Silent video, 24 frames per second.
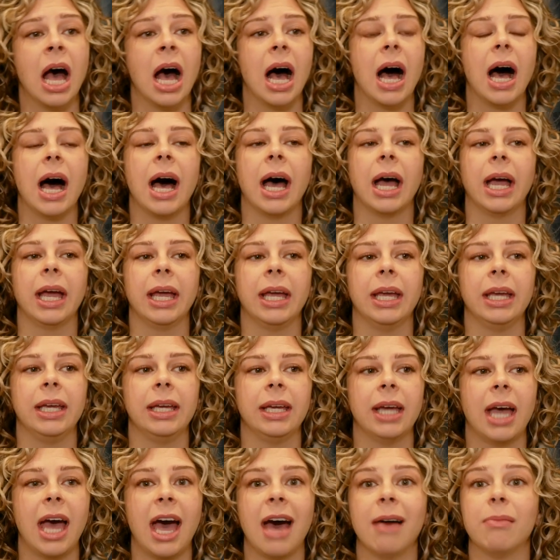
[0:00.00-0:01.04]

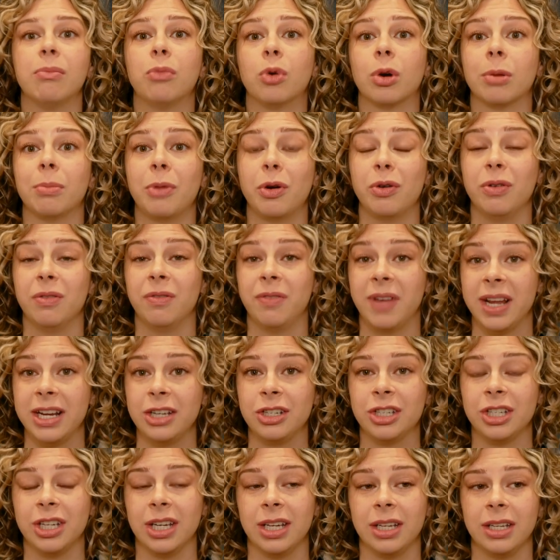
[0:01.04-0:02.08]
I have more
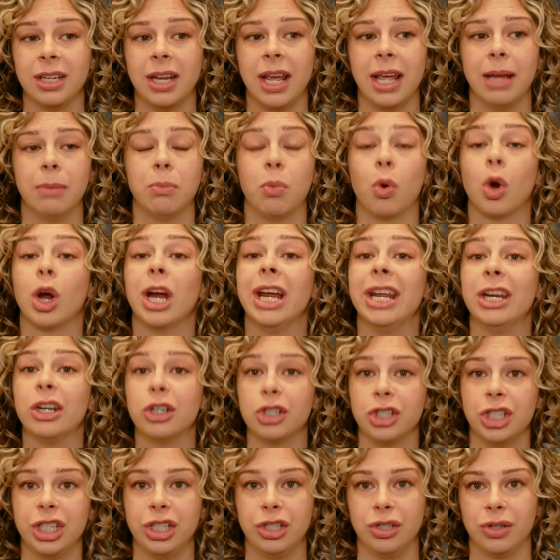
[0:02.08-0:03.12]
motivation and more
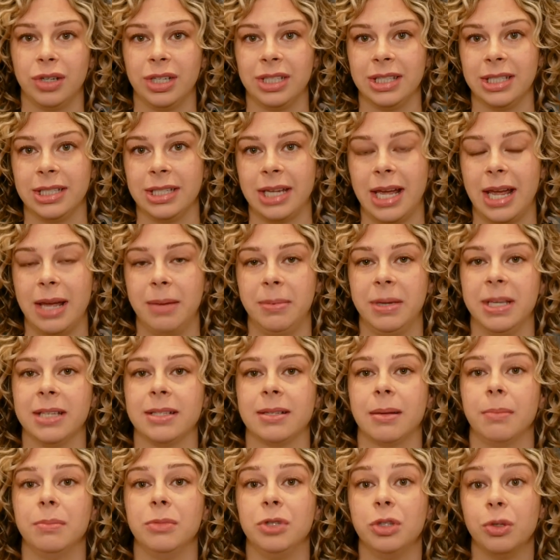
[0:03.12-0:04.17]
energy during the day because
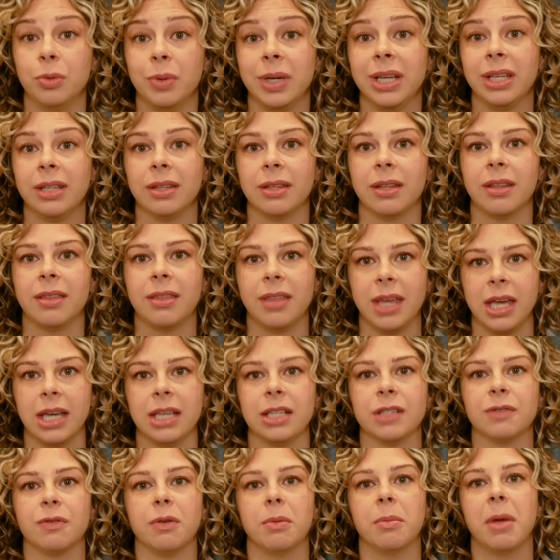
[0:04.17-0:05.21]
I'm doing the
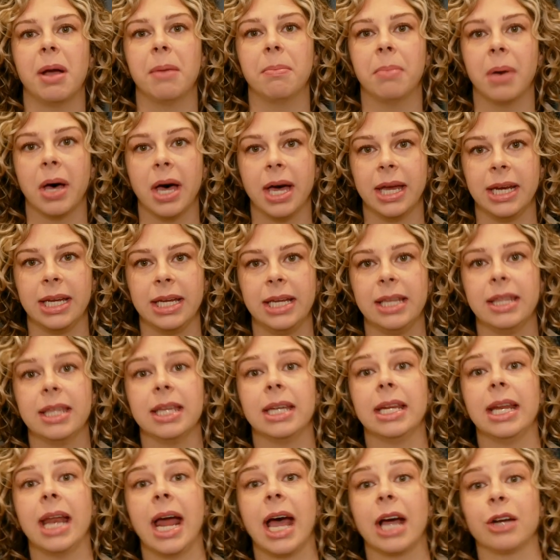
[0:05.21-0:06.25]
things for my body
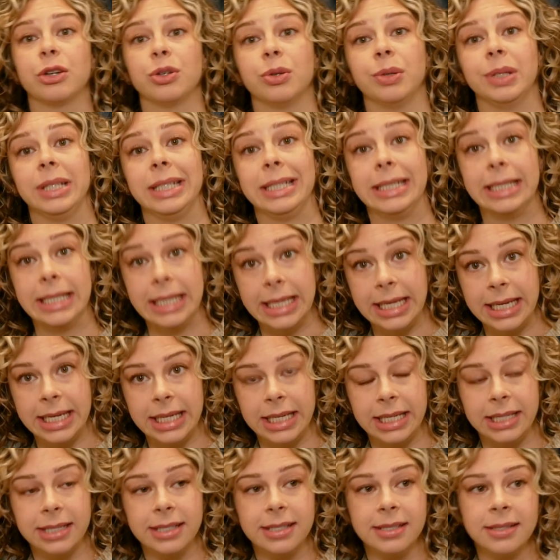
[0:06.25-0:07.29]
than it actually
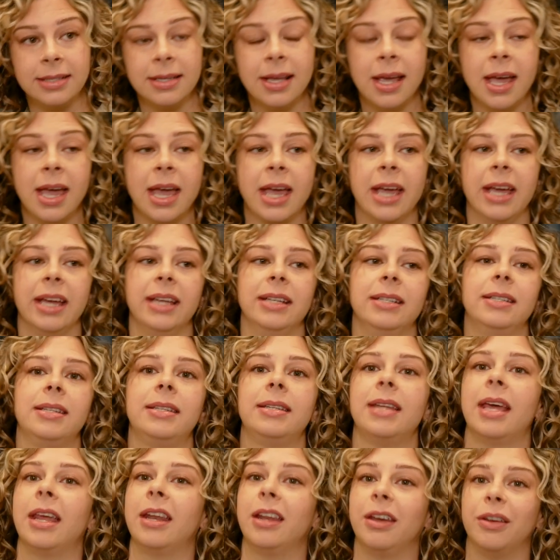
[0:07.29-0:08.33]
needs
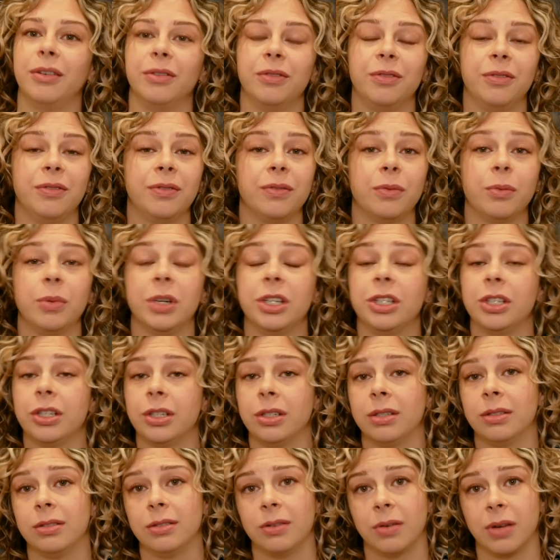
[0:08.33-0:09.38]
instead of, which
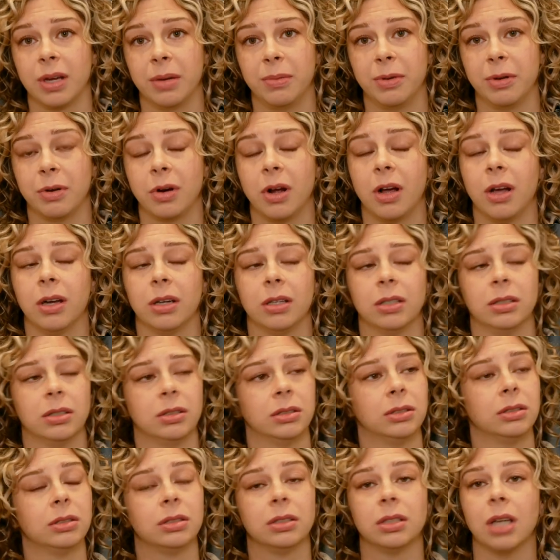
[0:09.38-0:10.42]
don't get me wrong,
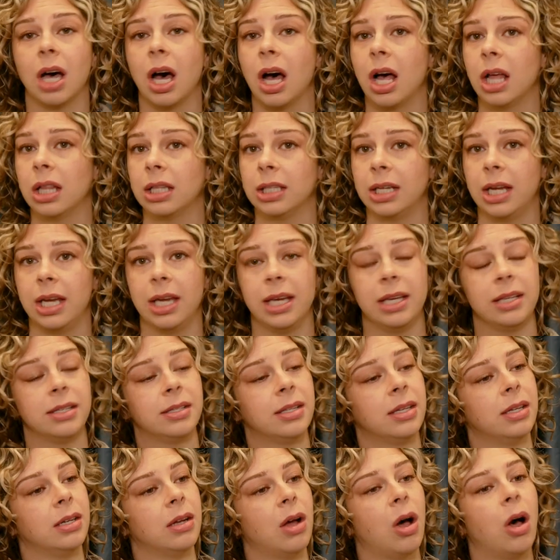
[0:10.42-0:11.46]
the holidays
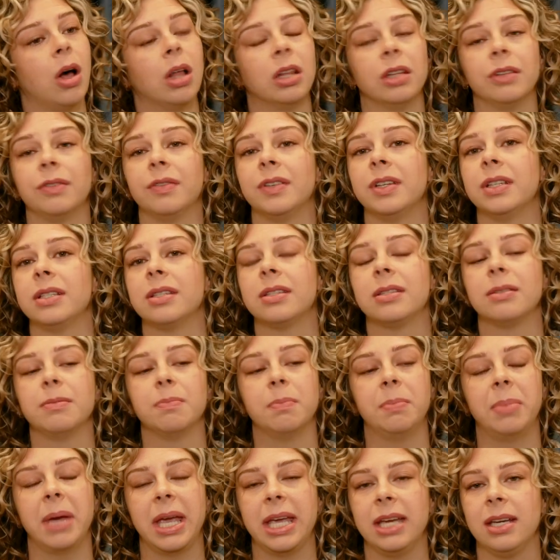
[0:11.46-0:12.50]
and all of its
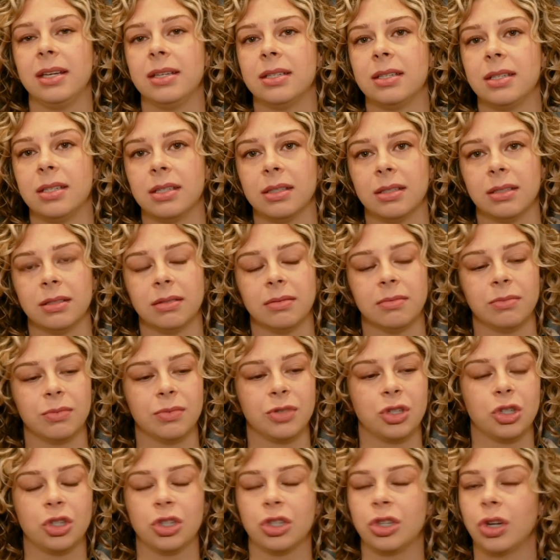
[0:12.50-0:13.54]
baked
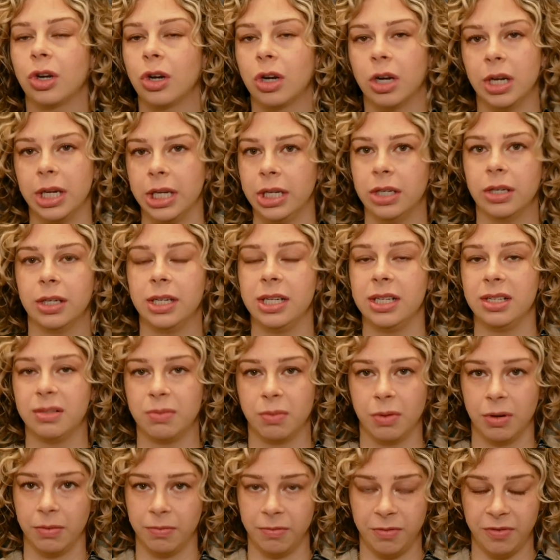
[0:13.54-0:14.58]
sugary goodies
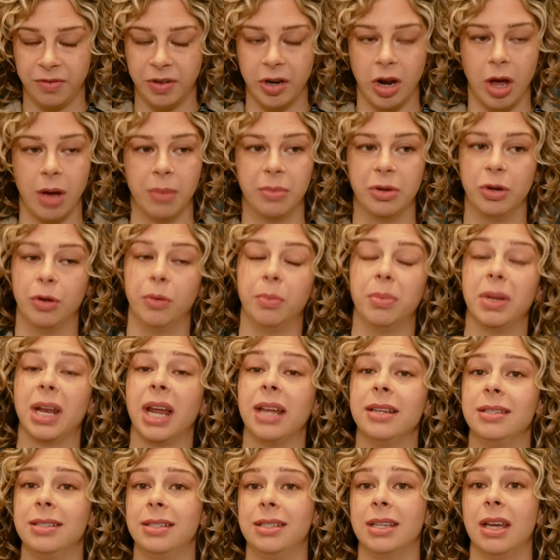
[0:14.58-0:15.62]
were phenomenal, but
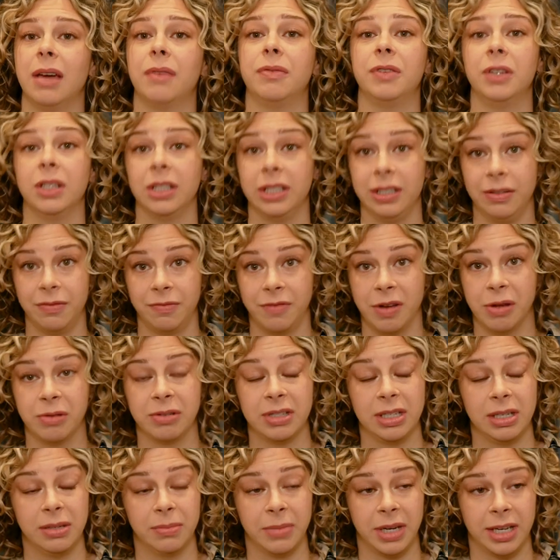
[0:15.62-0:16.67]
I definitely felt
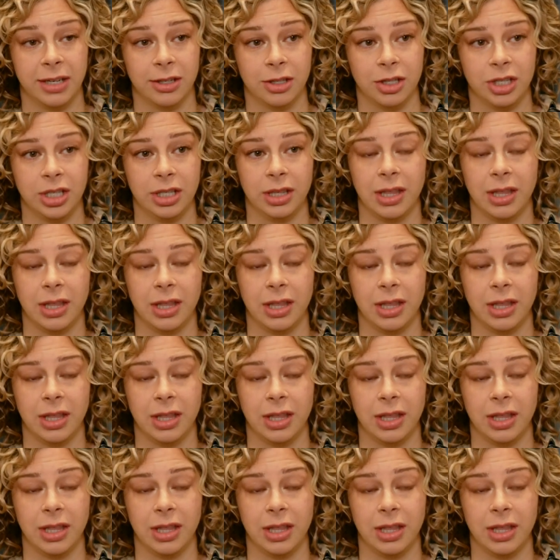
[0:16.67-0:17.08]
it in my energy